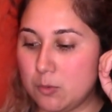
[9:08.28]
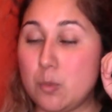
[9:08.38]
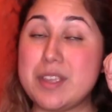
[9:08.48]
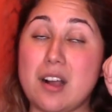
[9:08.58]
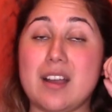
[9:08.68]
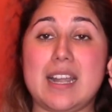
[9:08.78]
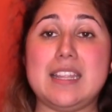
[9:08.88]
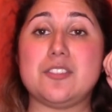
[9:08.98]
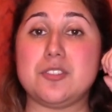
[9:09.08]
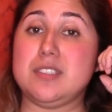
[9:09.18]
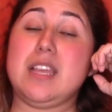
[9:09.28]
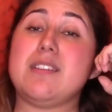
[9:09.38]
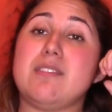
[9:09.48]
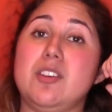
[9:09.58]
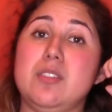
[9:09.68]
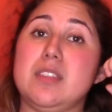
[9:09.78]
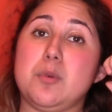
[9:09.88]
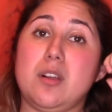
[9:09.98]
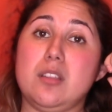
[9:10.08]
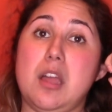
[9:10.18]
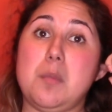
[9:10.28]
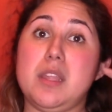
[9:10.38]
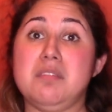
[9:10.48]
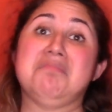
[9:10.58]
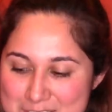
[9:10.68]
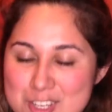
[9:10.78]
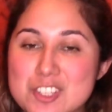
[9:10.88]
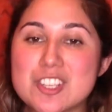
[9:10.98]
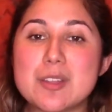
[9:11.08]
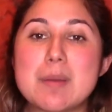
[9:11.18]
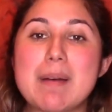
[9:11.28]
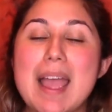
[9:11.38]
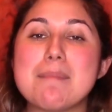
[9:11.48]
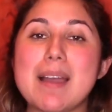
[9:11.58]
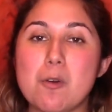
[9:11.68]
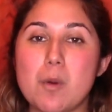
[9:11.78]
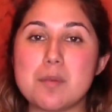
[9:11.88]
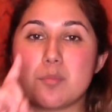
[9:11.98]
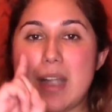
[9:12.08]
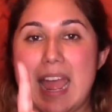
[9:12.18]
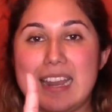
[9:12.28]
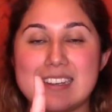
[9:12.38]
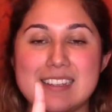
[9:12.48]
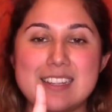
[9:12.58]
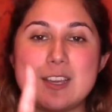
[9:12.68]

Well, we call granitos because I never knew that they were called homily. Usually we buy them by one brand.